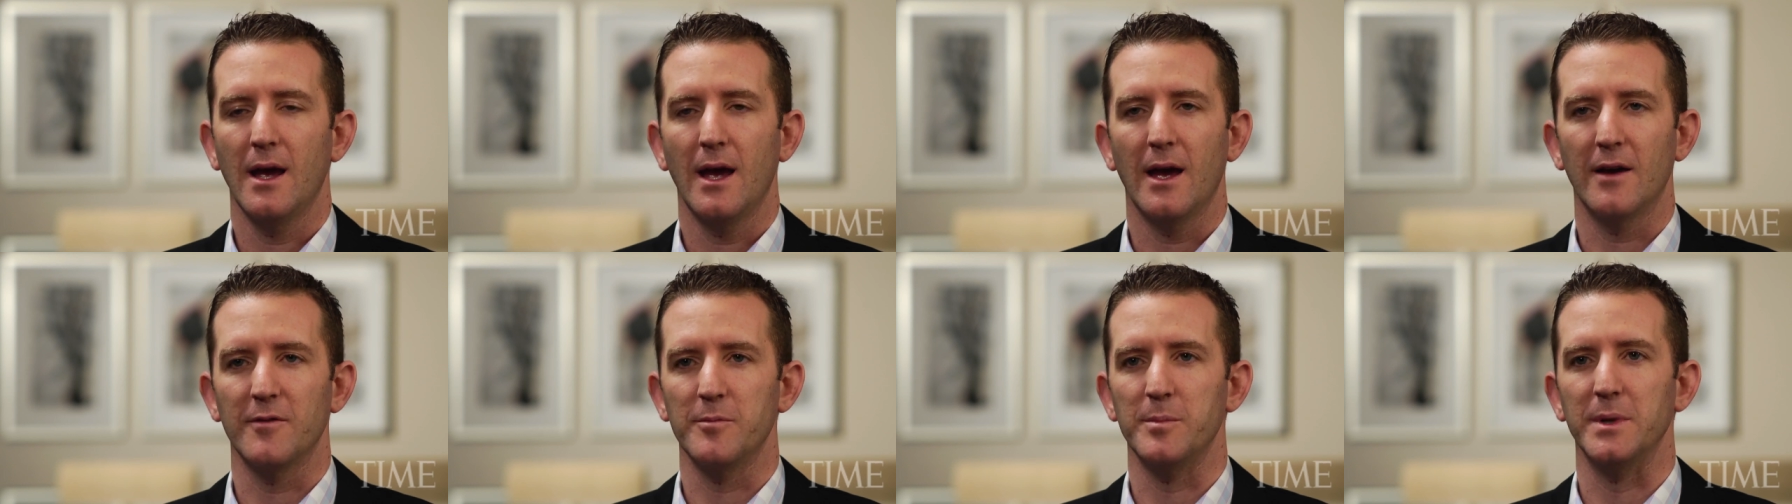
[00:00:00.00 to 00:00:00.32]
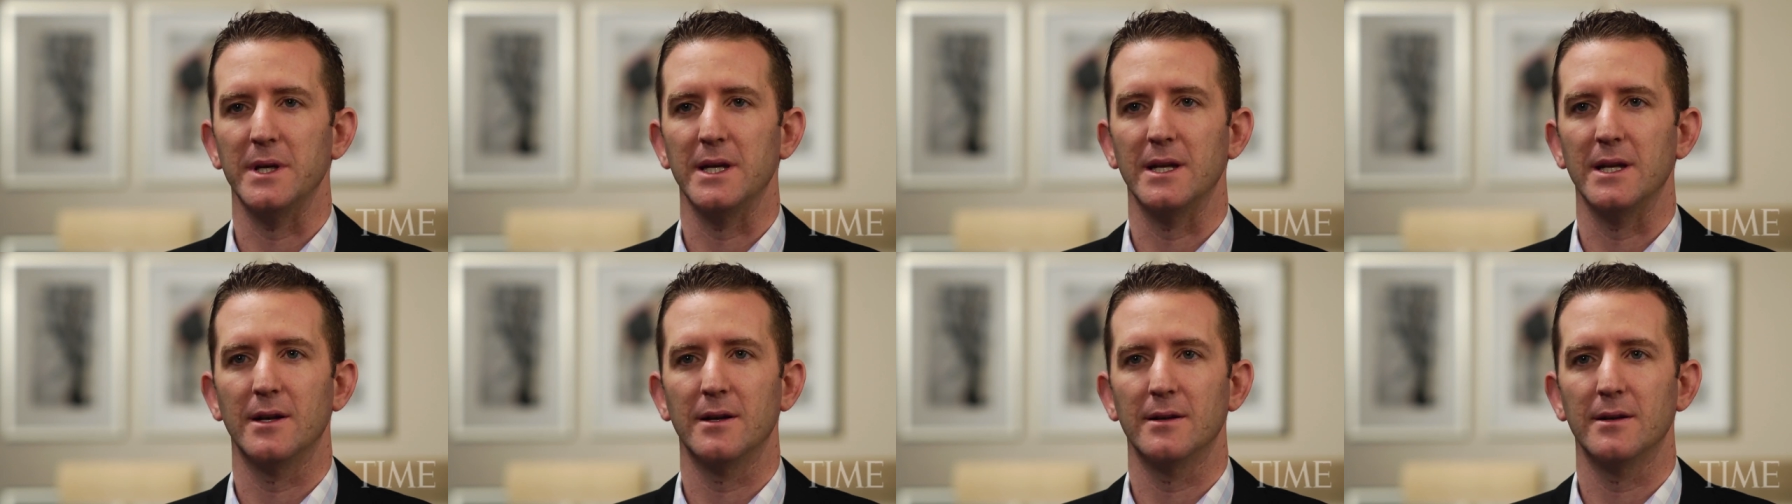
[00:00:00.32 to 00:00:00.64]
have
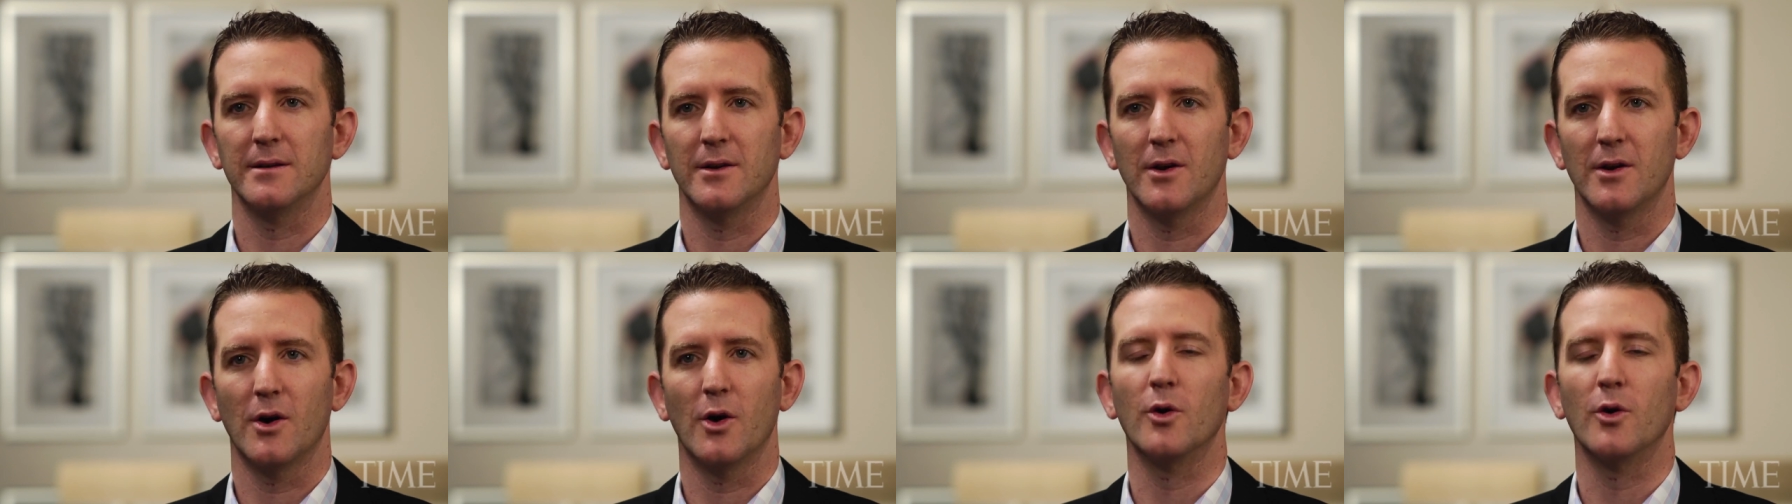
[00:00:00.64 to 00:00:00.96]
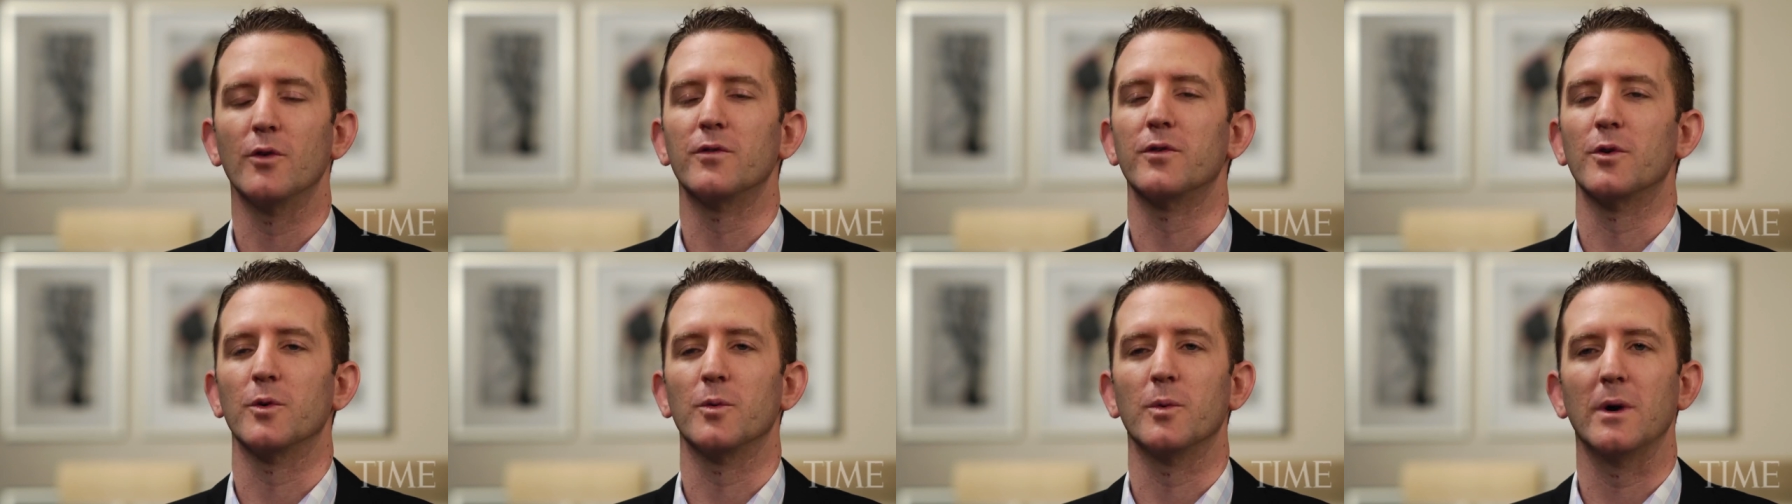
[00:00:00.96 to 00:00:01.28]
been
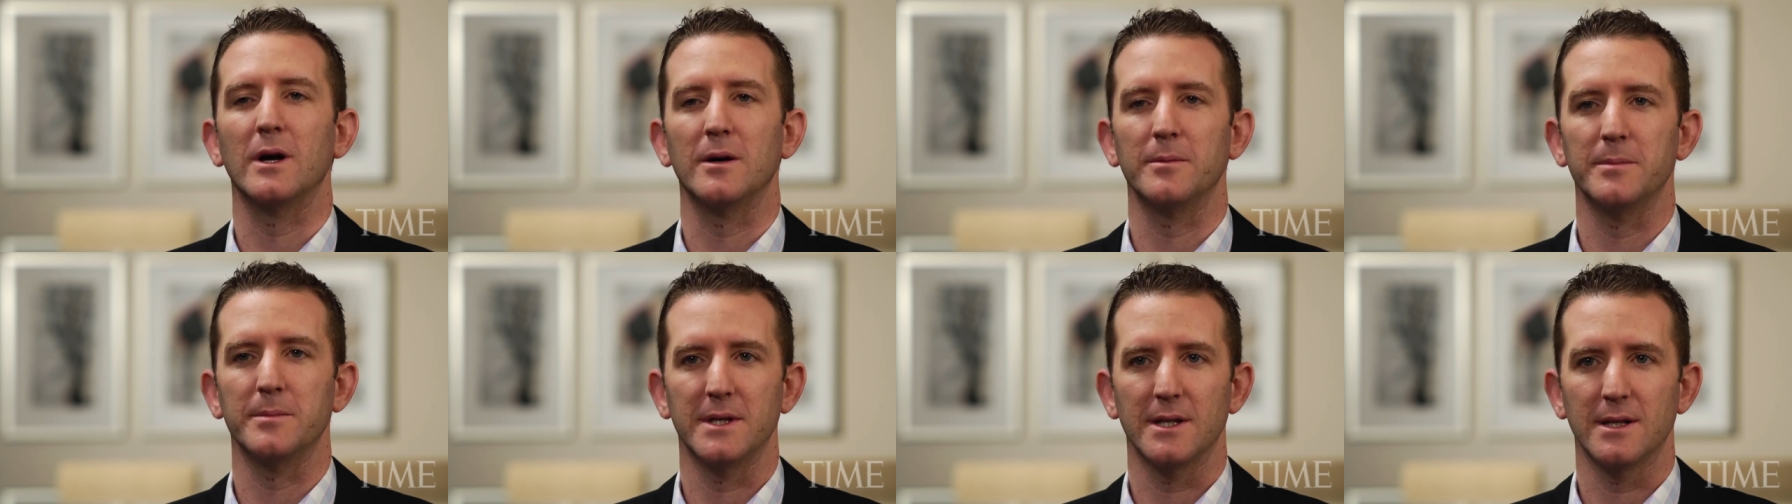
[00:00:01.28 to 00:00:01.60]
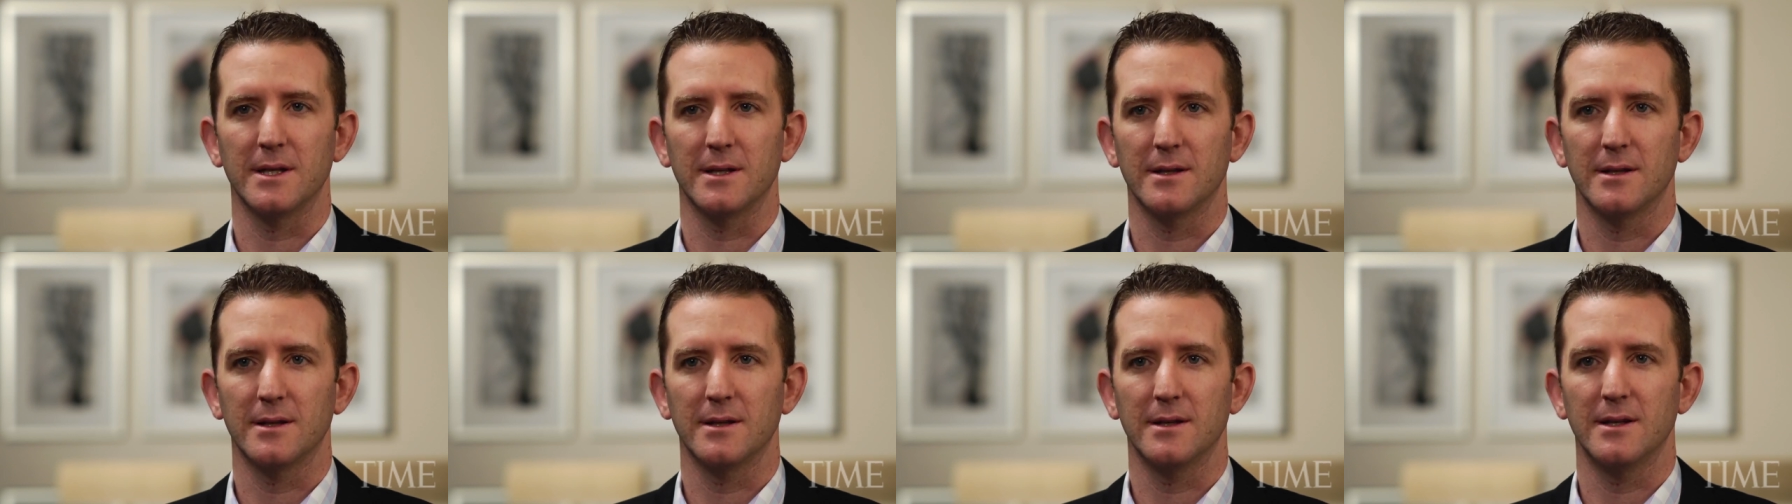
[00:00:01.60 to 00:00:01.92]

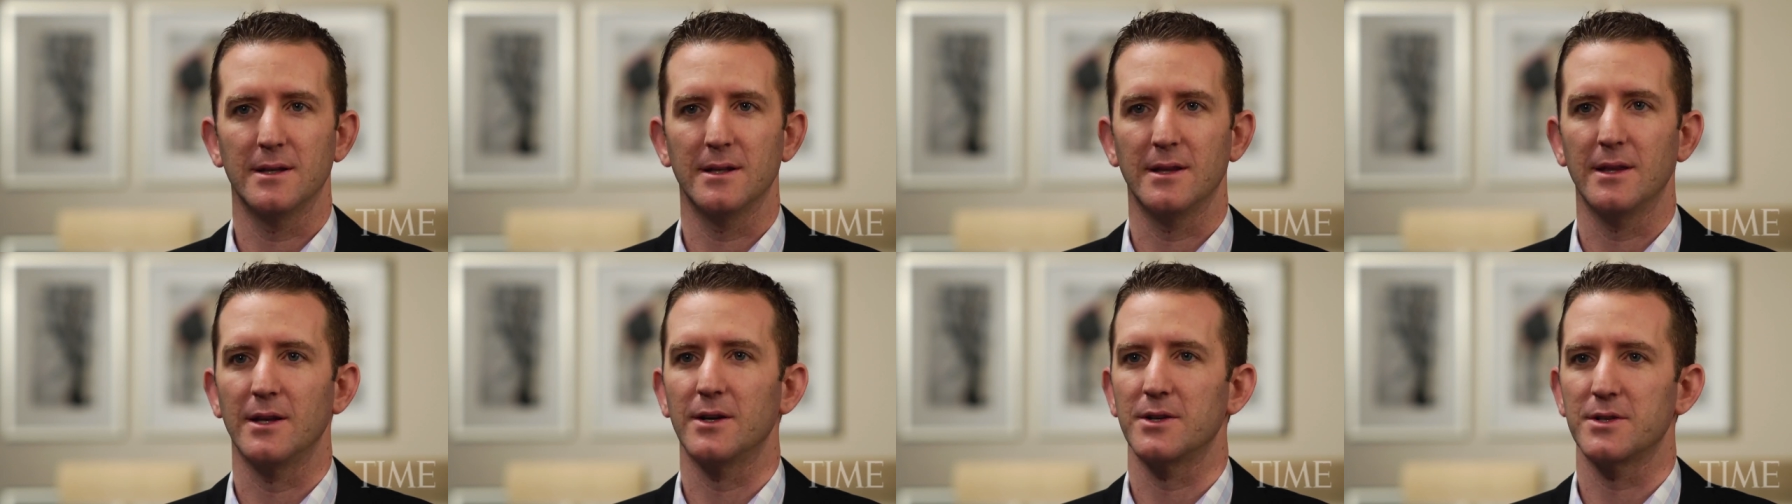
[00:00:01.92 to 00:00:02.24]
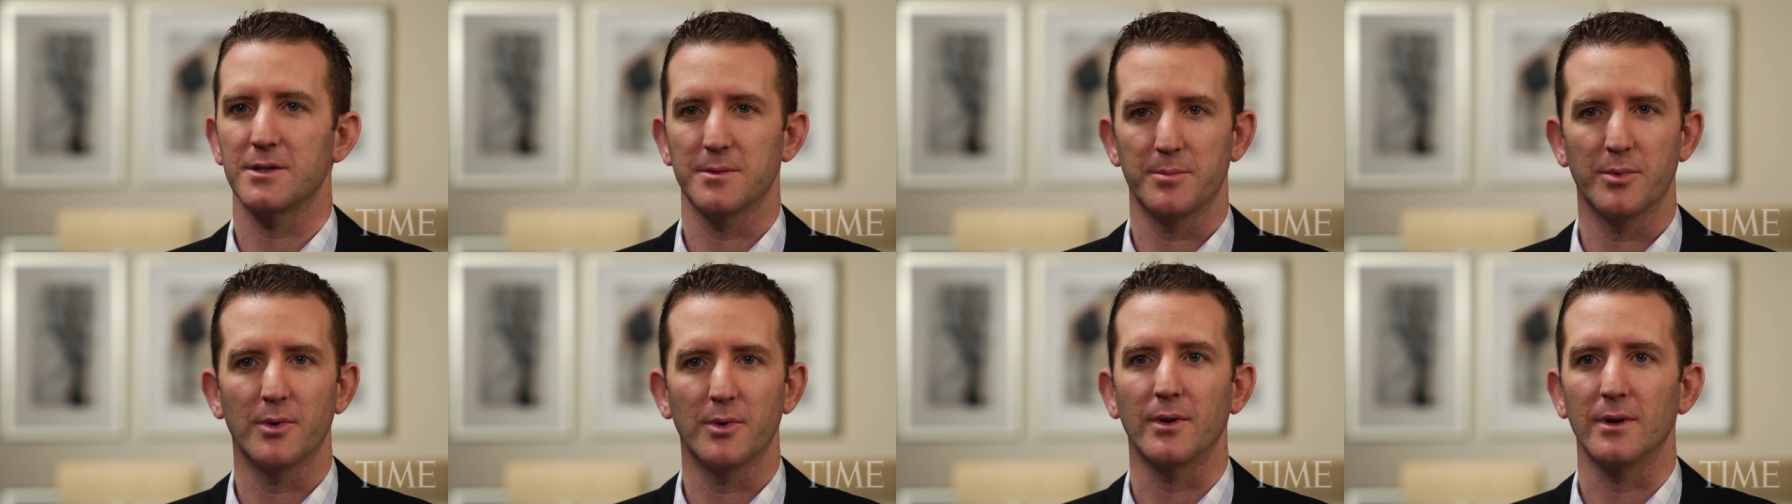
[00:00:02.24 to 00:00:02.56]
overwhelming in their
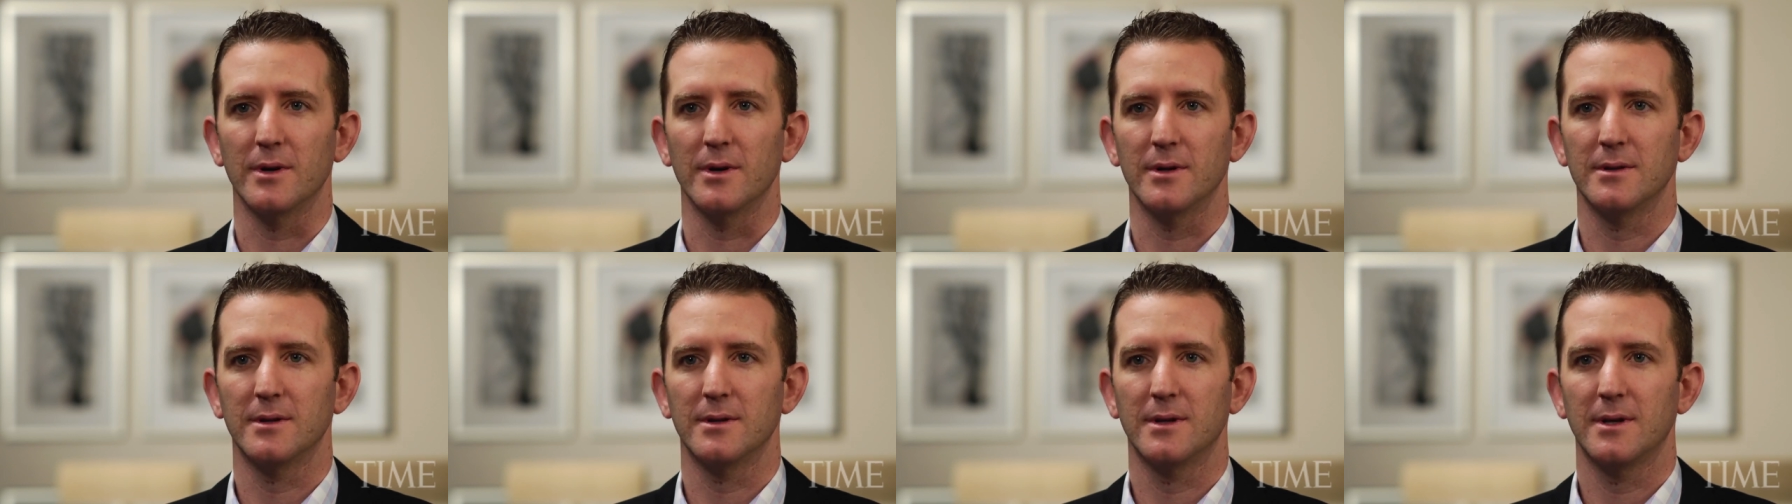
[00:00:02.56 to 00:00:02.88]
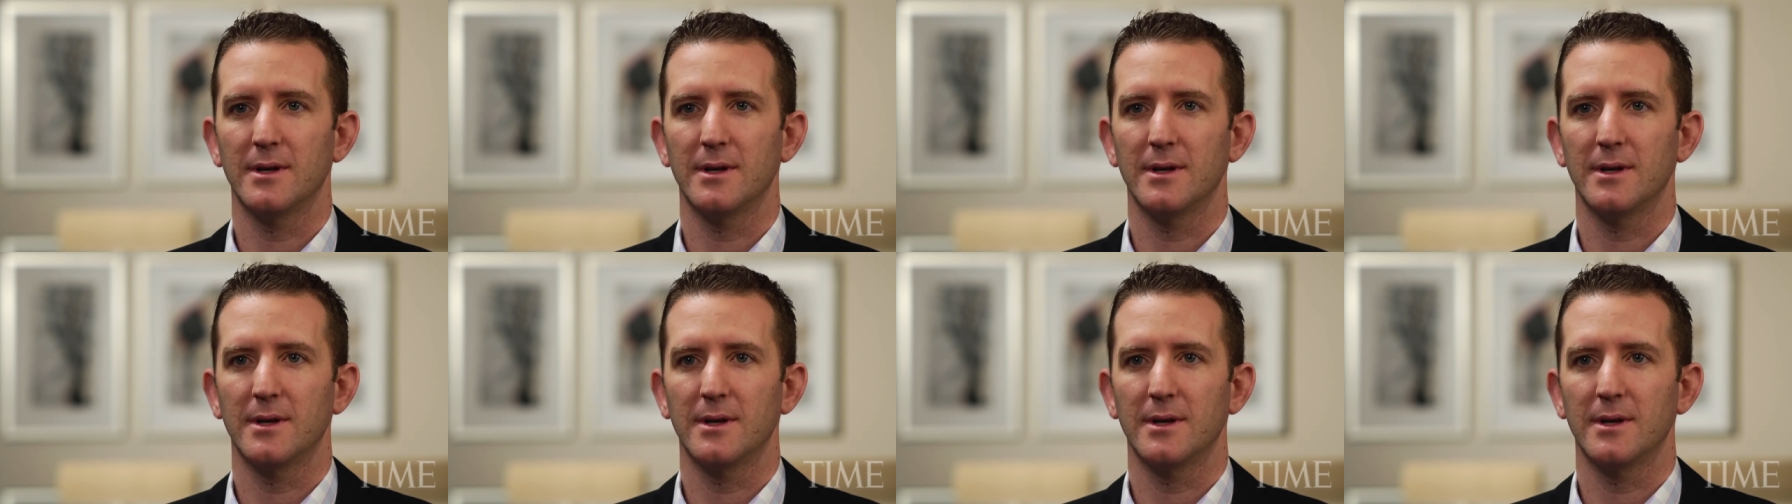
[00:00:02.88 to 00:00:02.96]
support.